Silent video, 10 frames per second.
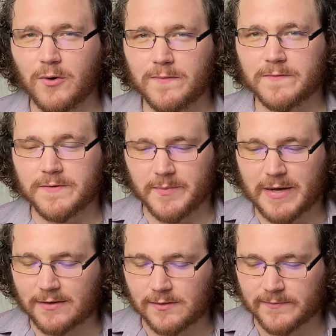over the
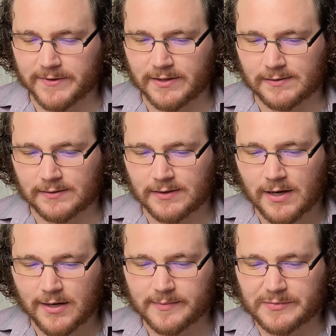battlefield,
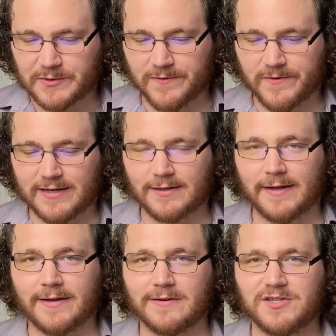observing it
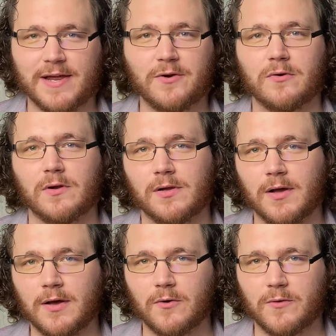like a general
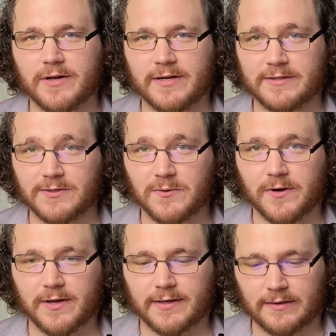or a
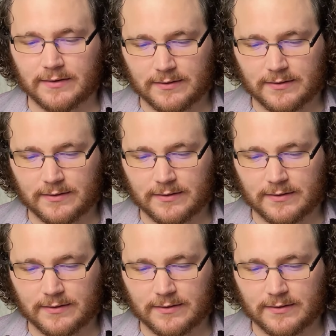historian.